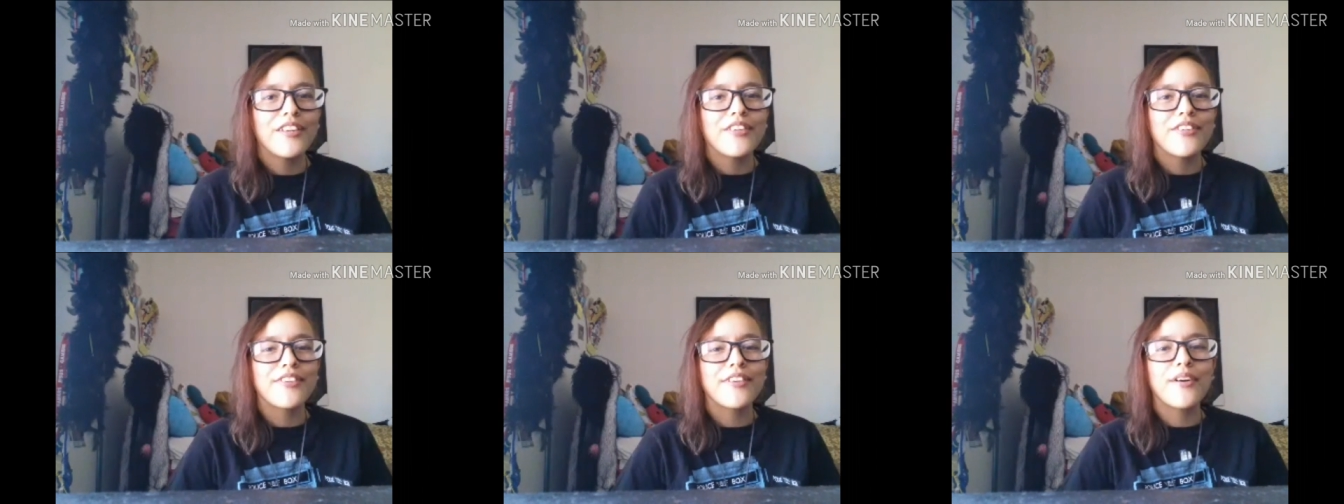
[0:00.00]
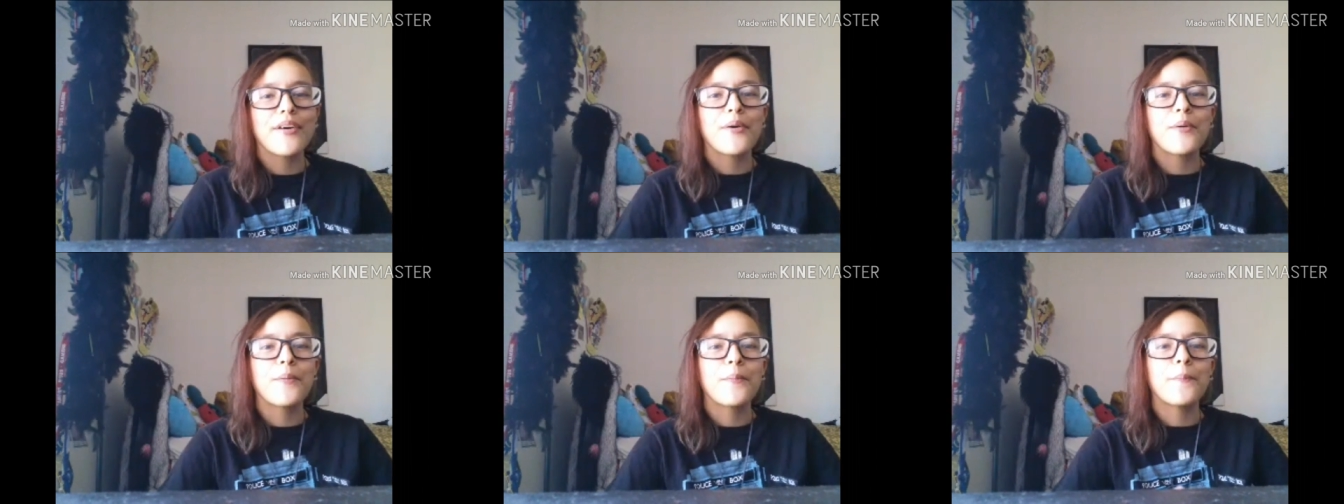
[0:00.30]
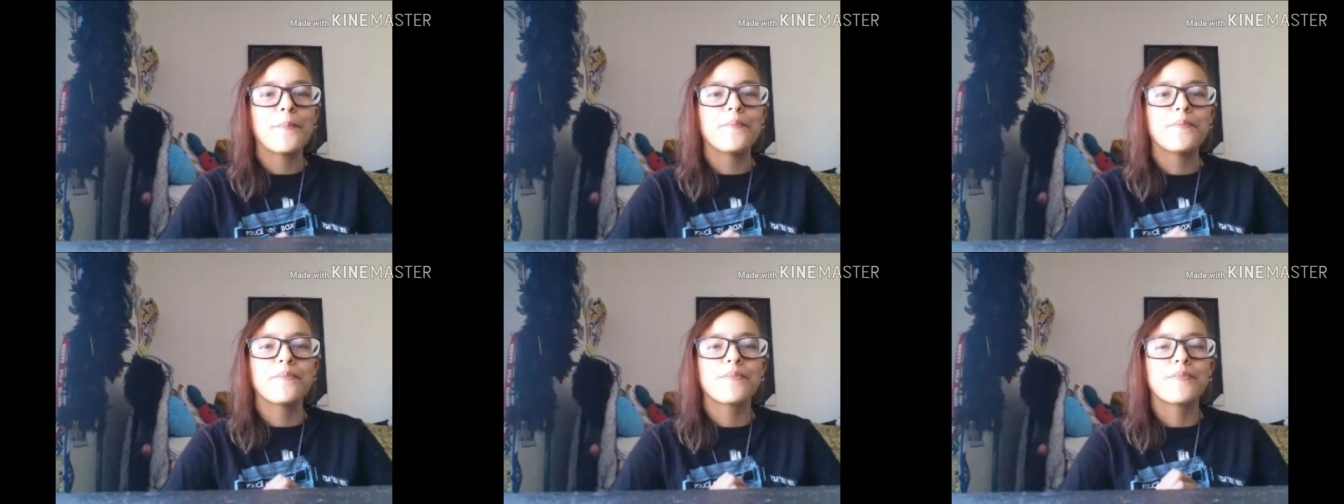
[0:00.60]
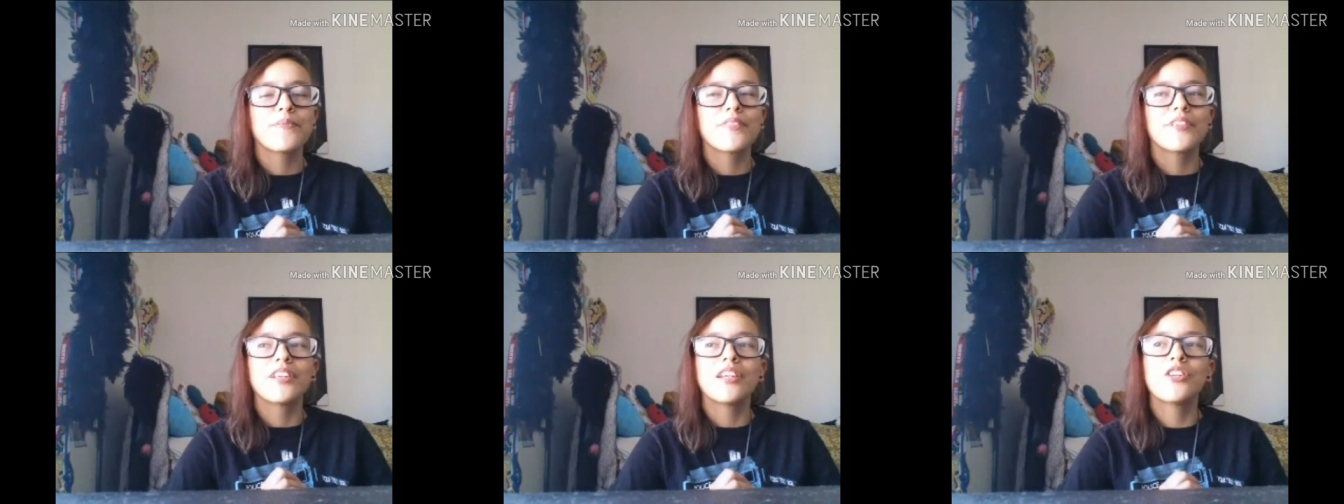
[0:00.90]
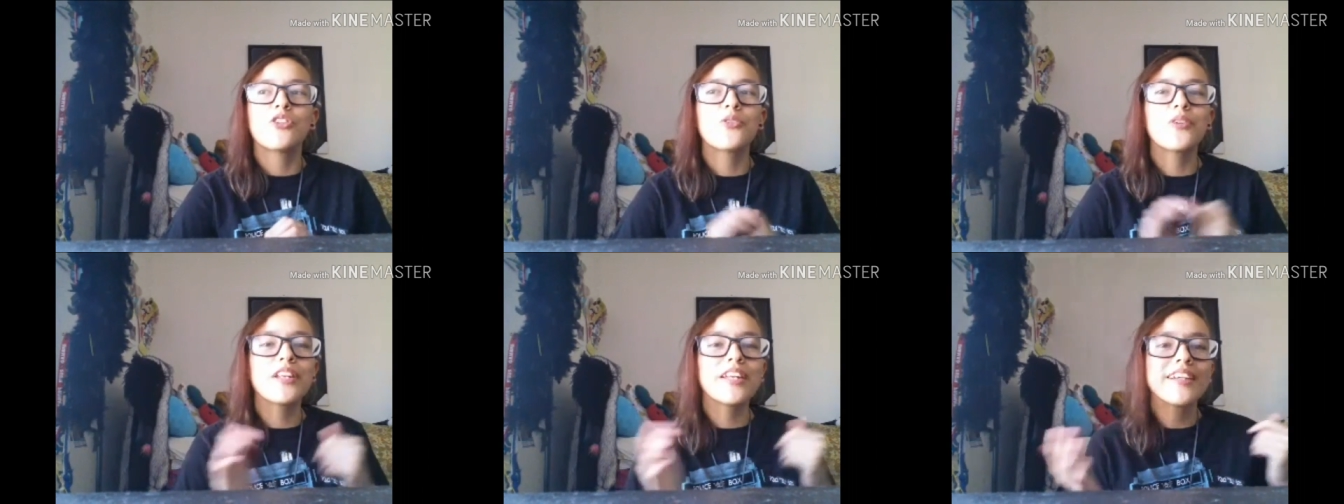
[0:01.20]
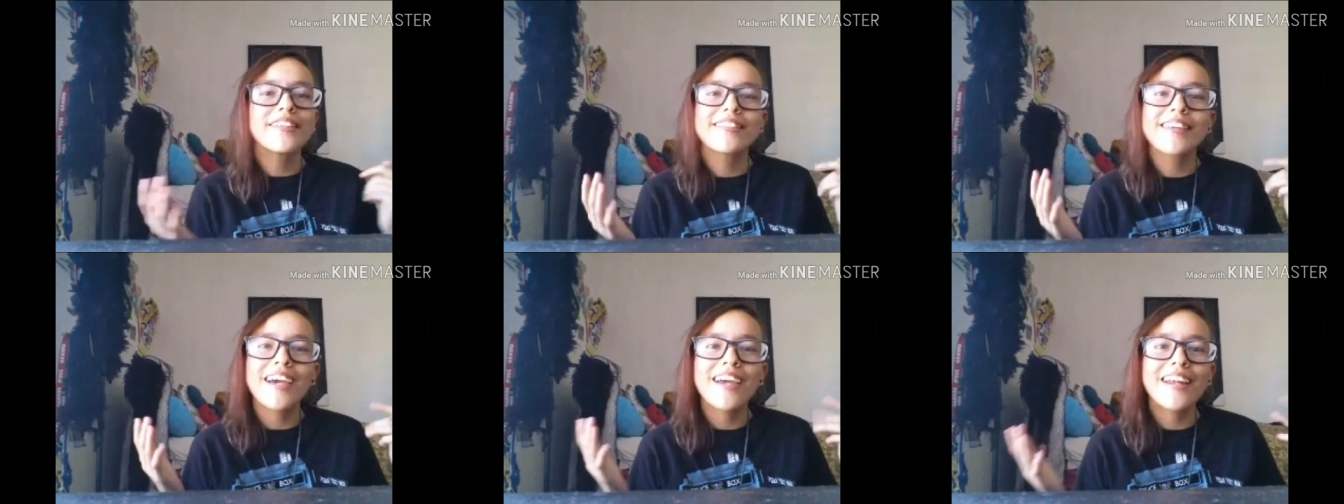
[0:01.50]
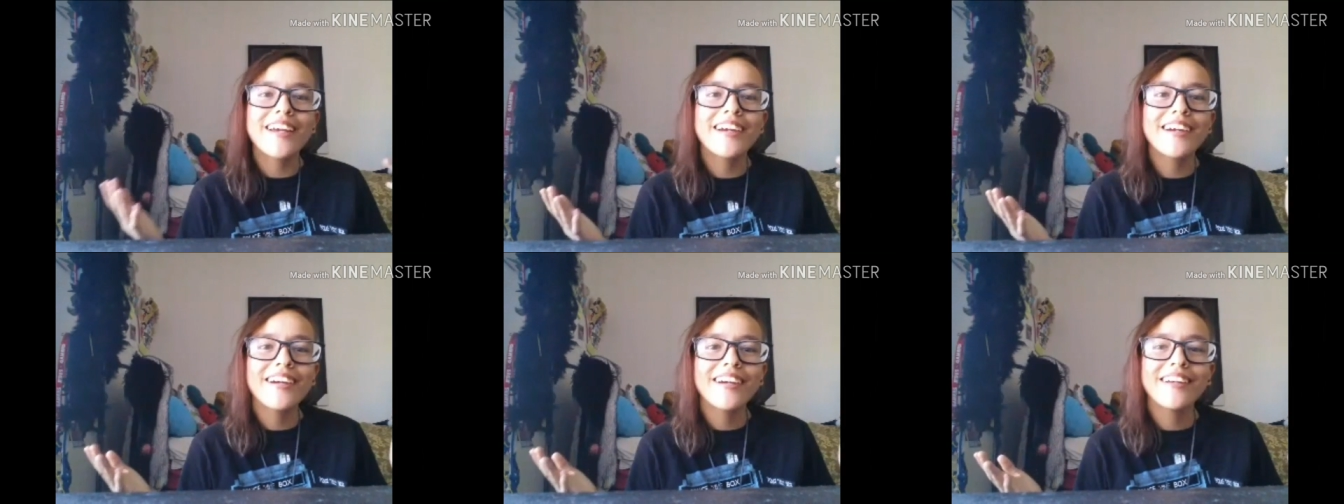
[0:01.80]
So, it's really
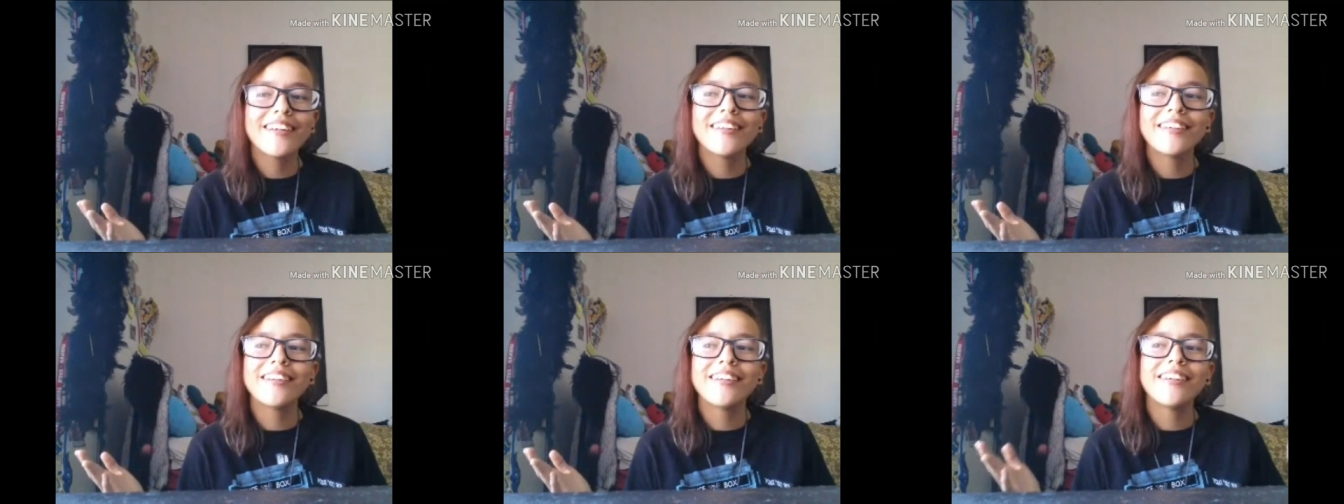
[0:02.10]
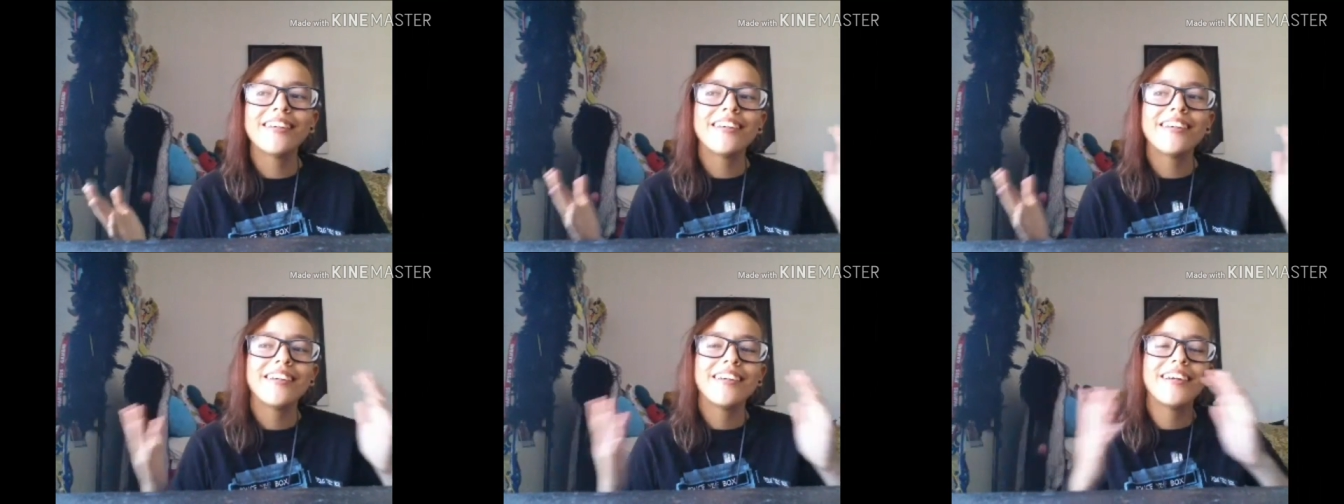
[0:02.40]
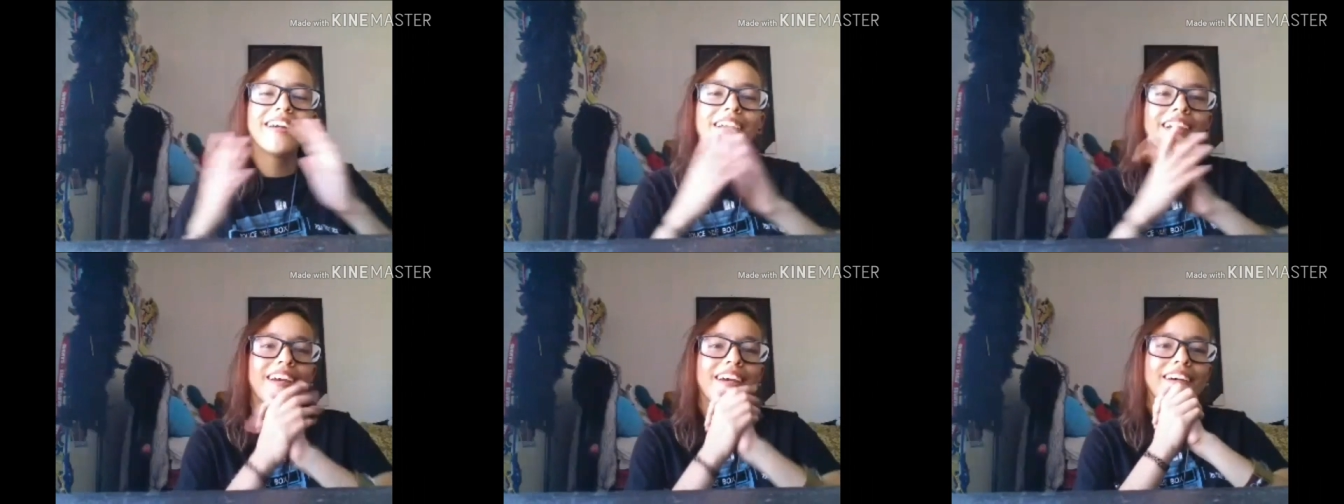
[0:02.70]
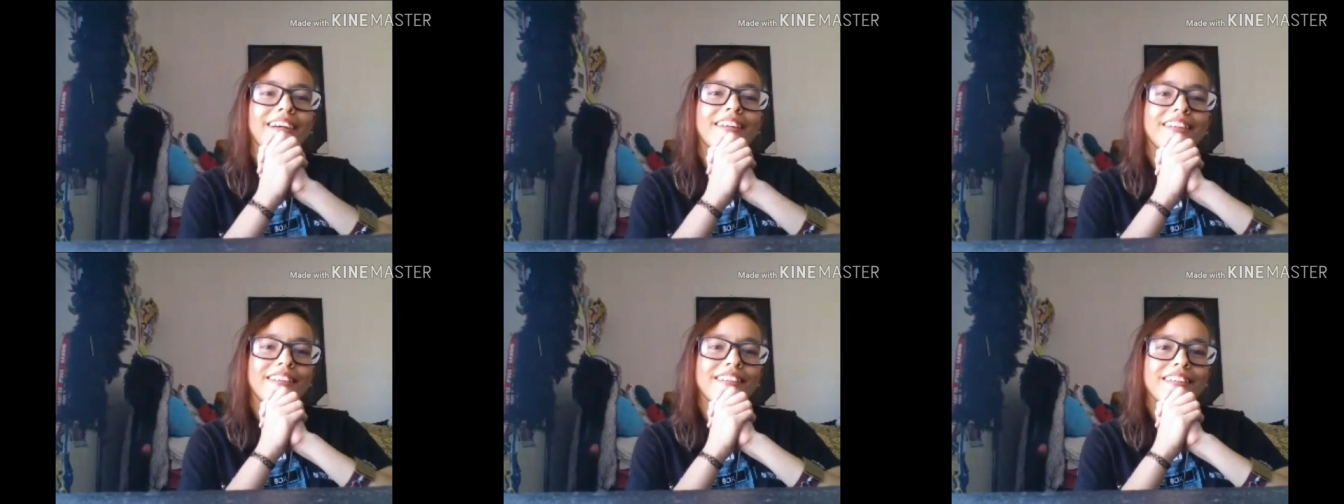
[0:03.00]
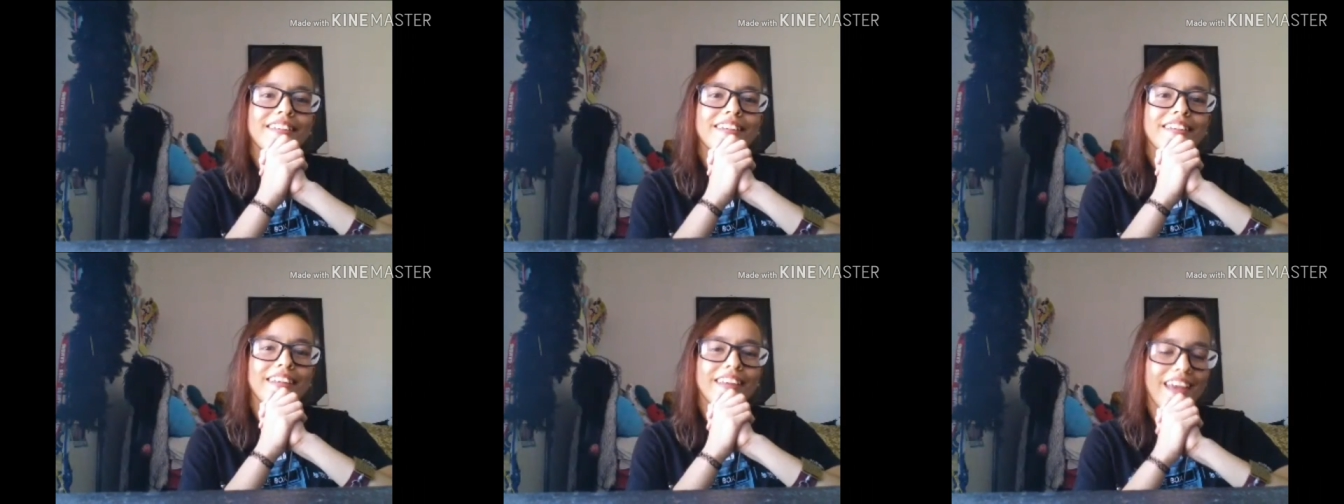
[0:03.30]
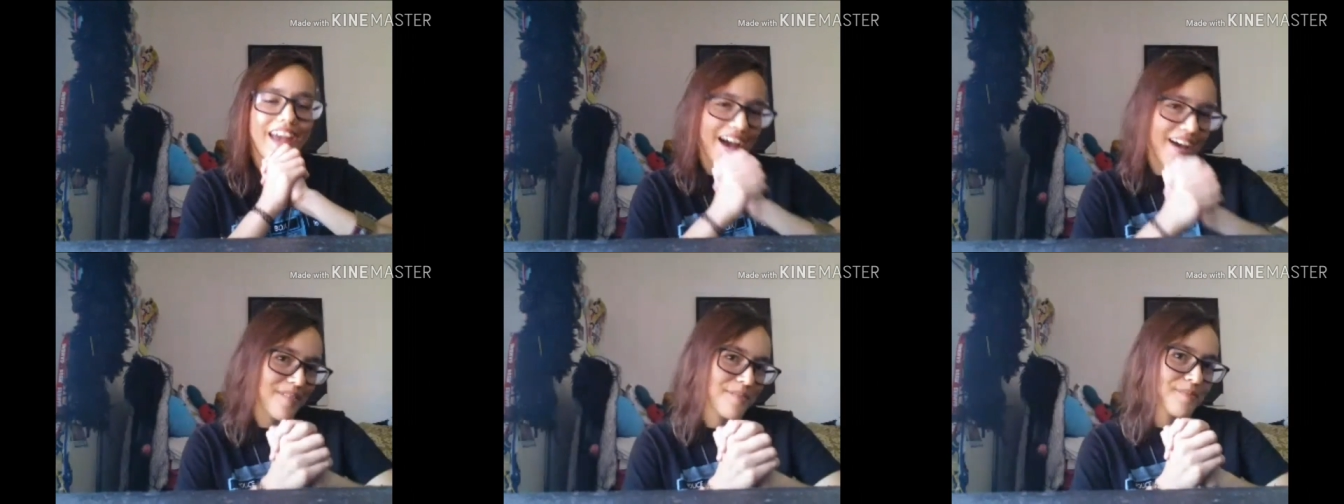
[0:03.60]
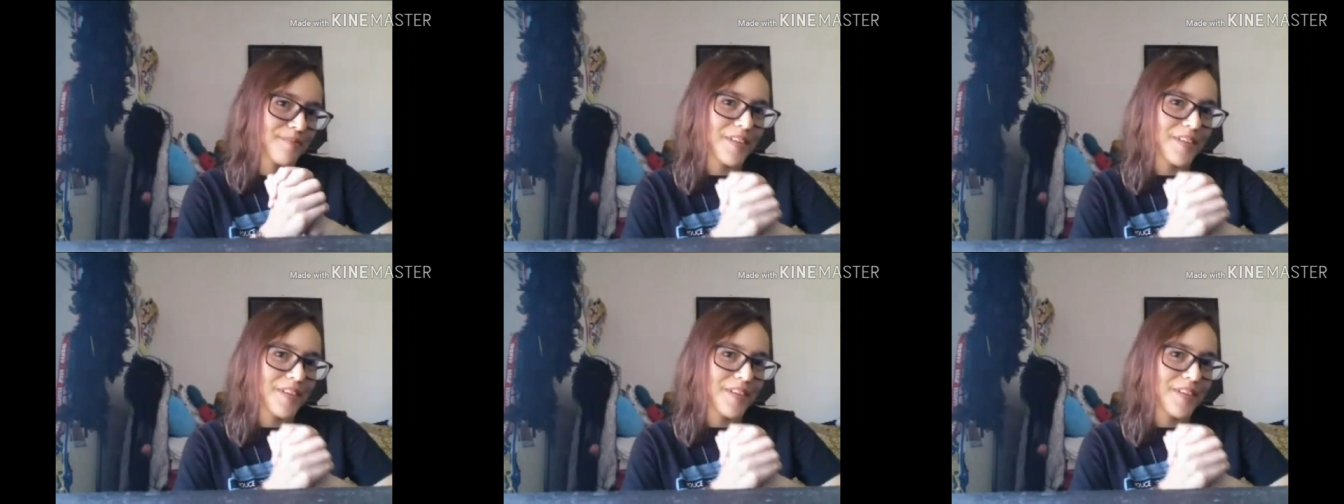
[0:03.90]
exciting, and yeah.